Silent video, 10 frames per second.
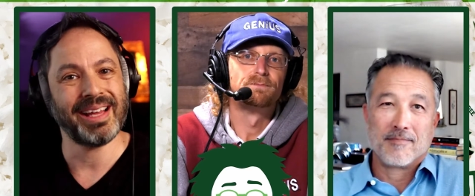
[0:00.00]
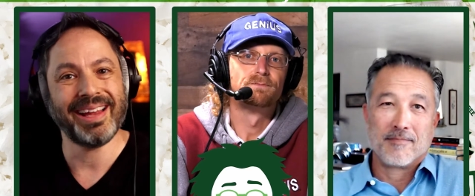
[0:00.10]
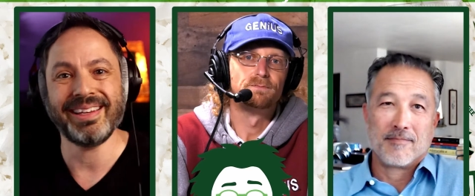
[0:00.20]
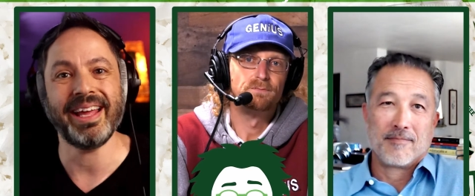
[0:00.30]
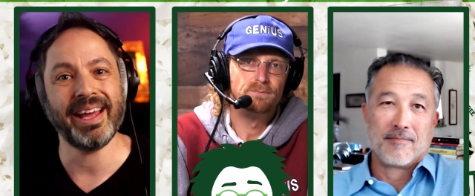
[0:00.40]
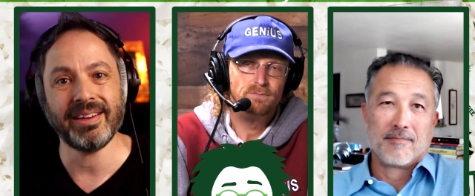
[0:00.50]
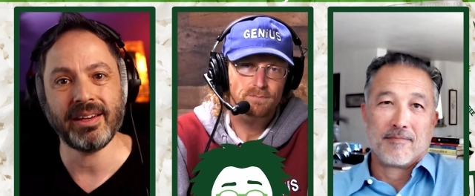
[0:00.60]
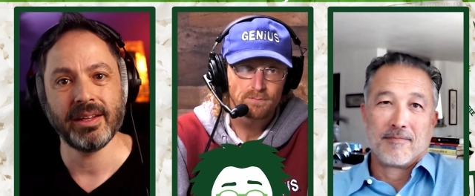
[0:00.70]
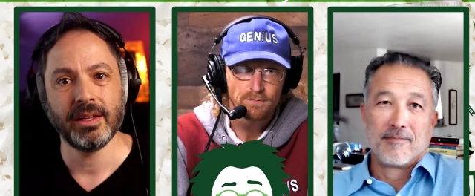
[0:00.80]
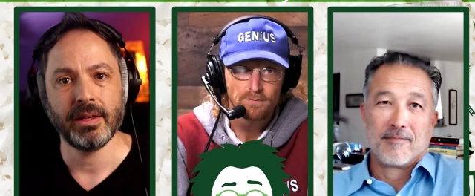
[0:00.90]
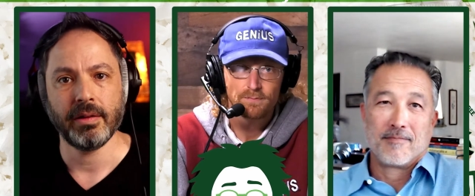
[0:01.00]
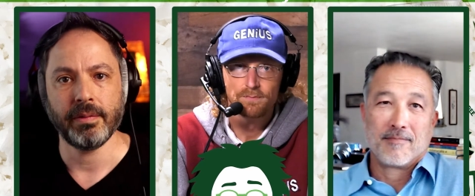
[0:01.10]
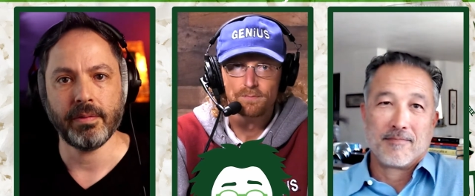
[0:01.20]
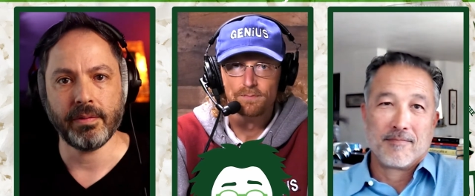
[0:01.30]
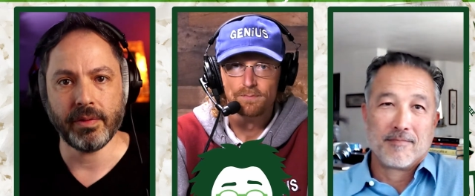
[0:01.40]
Speaker 1: at the end,
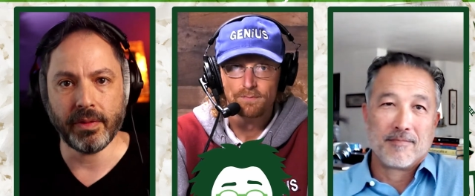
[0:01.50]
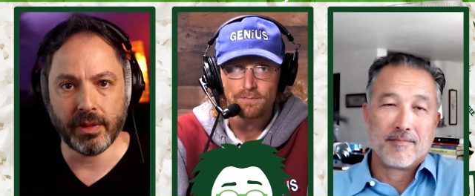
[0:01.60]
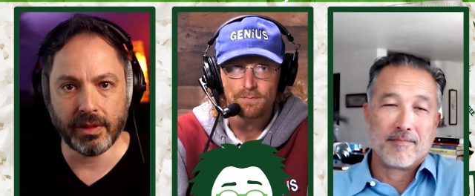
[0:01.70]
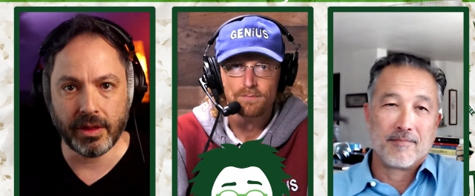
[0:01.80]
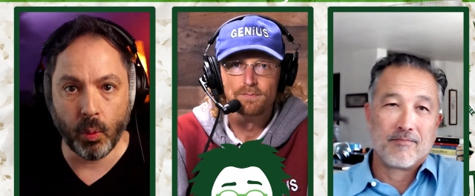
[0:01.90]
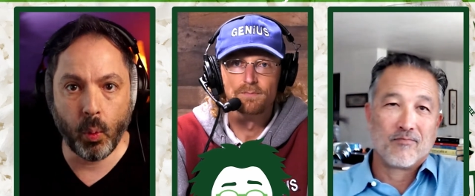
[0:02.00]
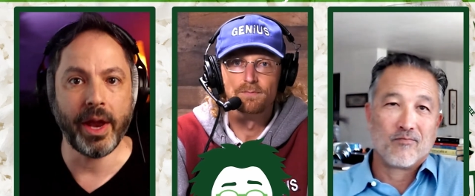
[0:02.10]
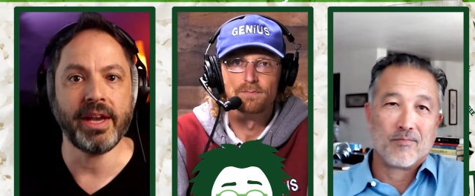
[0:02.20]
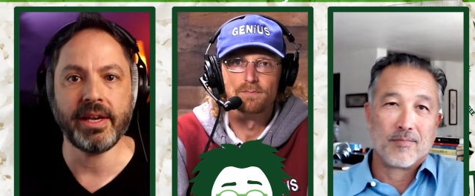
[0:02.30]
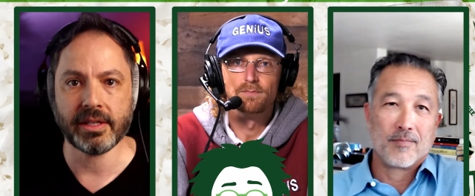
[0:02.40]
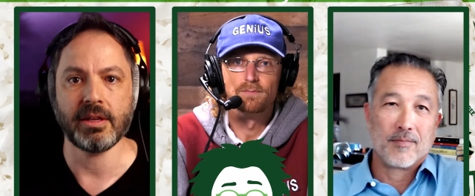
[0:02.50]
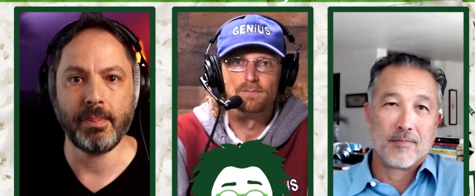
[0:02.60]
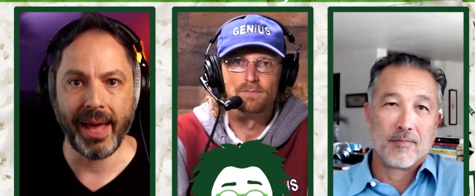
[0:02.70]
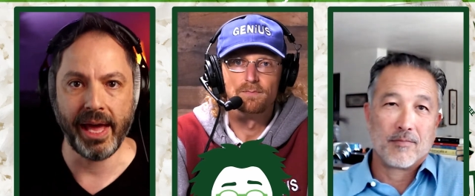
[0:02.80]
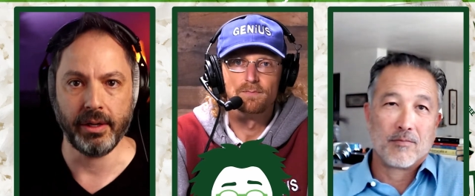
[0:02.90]
the win doesn't
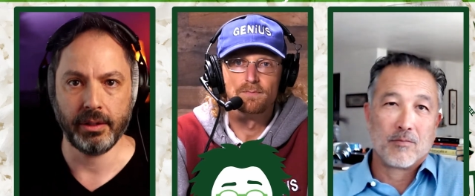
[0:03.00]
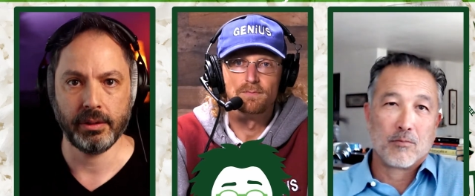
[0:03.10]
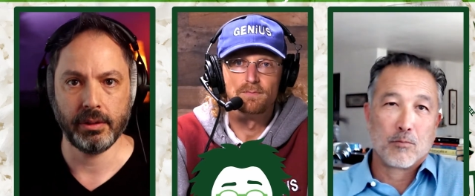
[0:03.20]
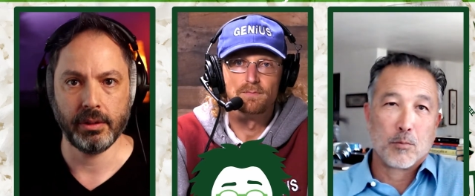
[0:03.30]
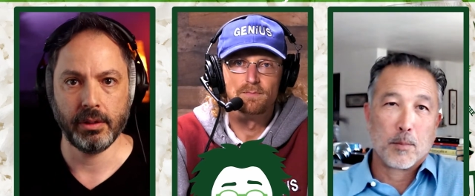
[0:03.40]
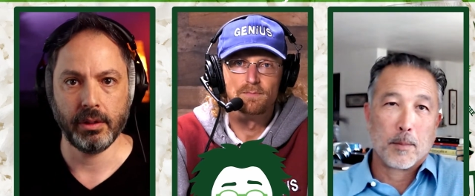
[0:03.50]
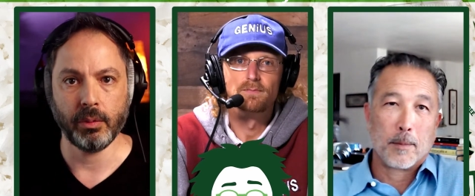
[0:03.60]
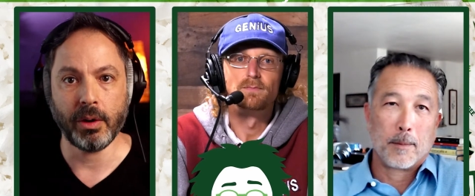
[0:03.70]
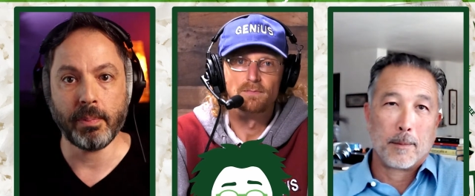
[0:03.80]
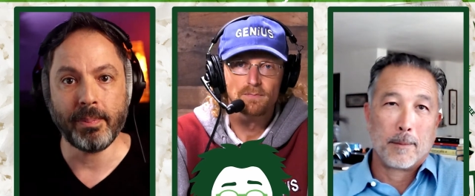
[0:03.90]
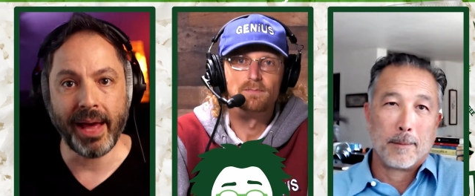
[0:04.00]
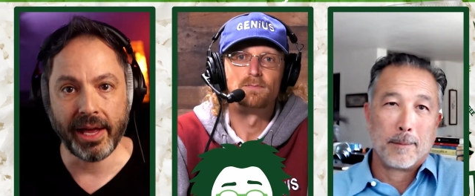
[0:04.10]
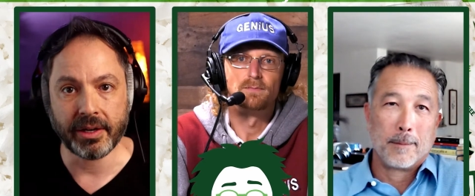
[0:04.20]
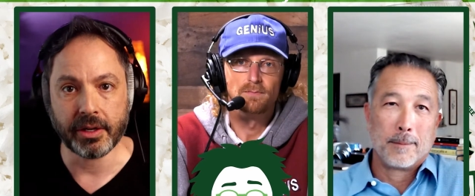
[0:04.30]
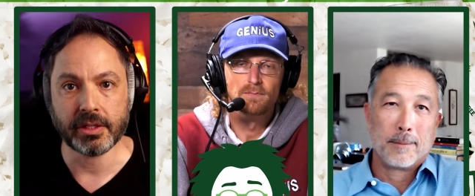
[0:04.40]
matter. What
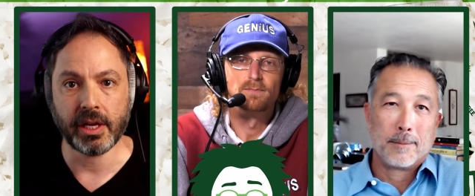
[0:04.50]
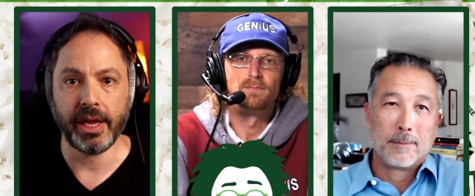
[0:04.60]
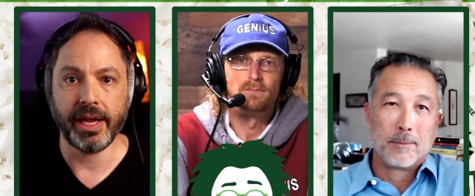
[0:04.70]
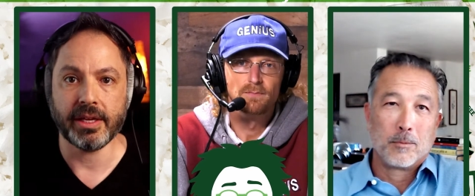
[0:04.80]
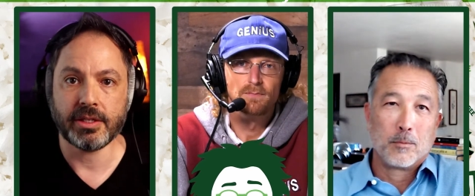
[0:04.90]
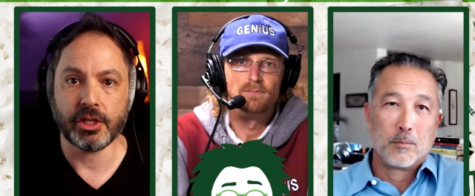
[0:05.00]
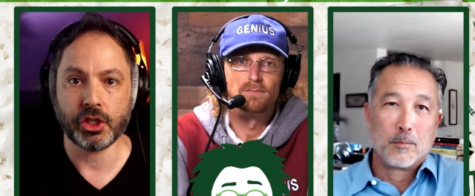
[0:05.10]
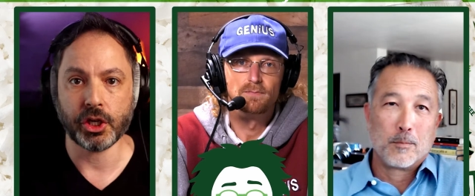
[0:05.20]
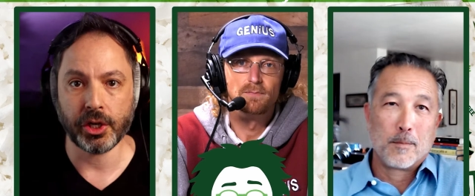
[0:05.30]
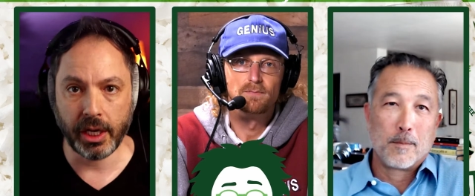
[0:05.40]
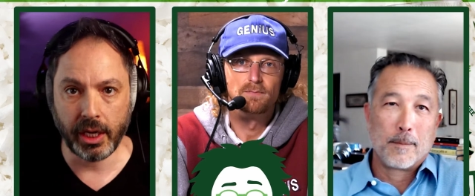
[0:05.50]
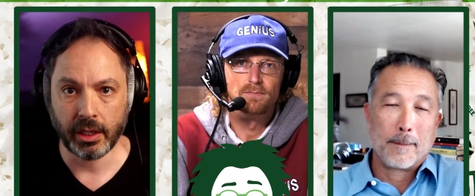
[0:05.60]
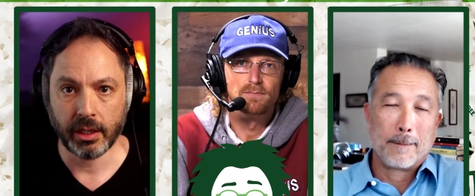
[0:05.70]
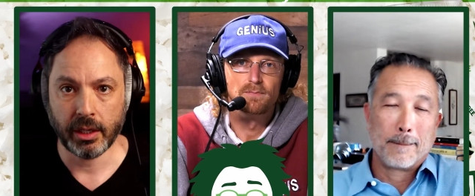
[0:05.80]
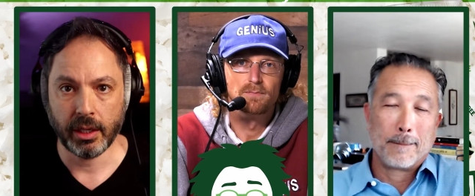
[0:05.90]
matters is the journey
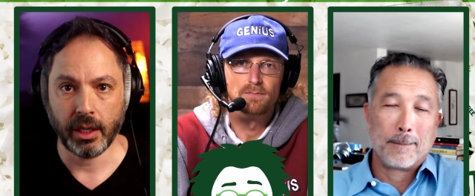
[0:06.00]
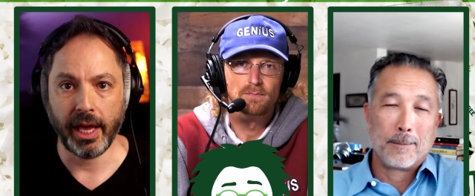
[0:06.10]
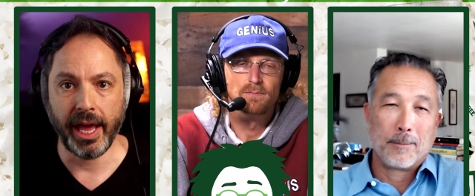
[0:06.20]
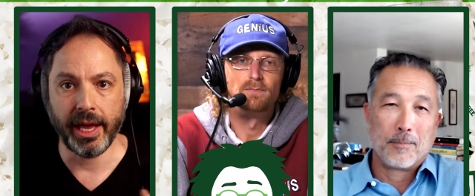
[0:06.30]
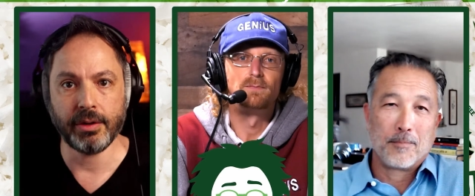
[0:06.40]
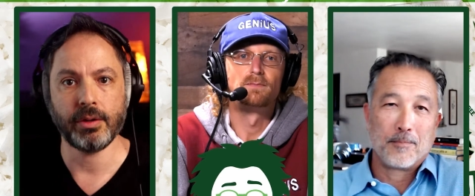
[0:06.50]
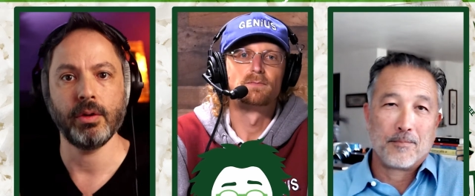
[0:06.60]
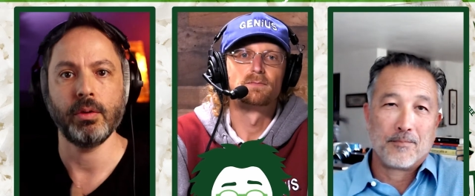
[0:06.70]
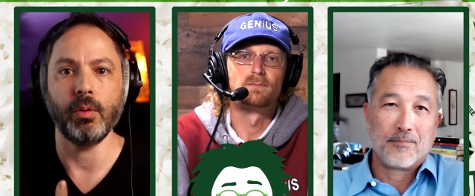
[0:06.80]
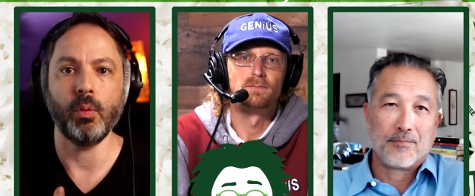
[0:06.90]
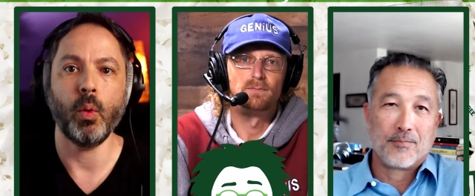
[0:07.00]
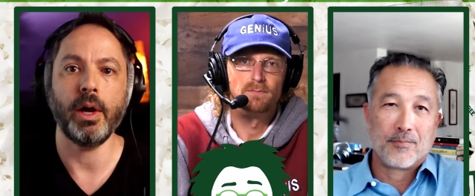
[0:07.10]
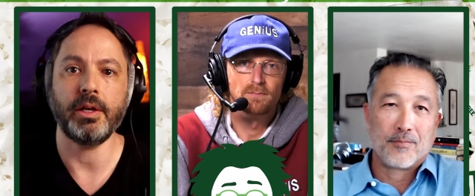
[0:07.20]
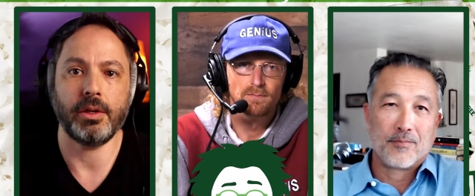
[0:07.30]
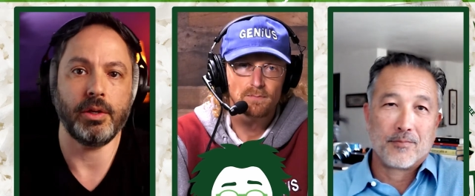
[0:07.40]
and
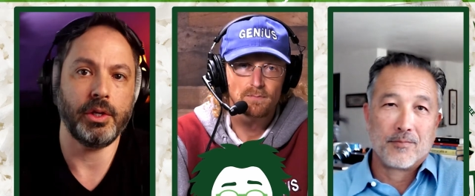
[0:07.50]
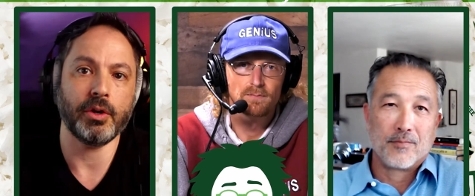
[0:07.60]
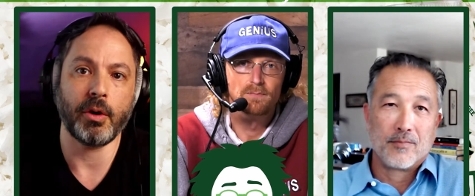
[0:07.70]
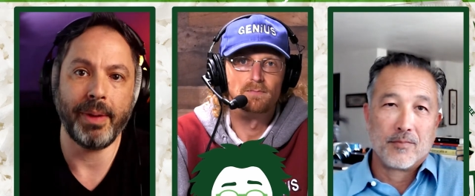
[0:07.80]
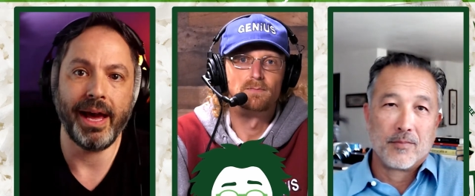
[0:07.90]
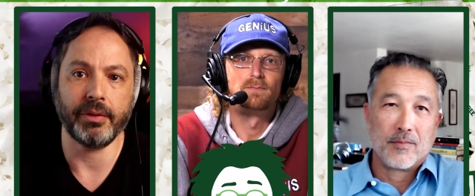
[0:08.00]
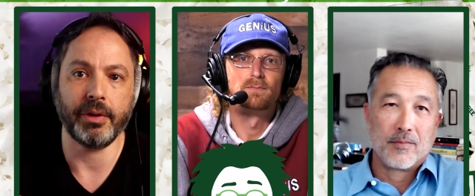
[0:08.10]
what you're about